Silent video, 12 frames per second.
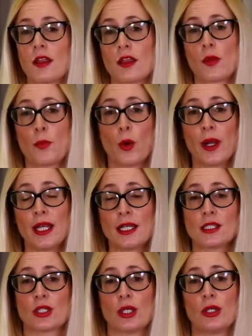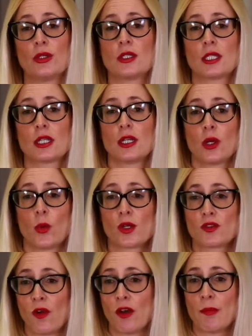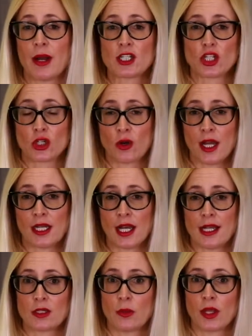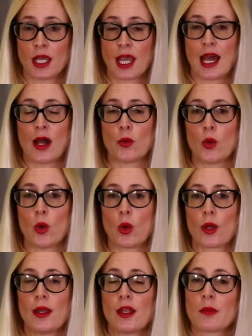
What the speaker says: The boiler suit was very much a trend item on the catwalk,